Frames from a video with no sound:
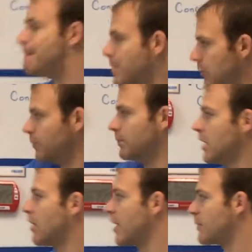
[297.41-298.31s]
Boom.
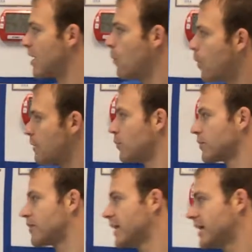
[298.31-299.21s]
All right, we got one
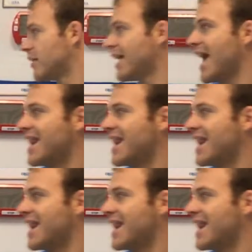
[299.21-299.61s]
more thing here,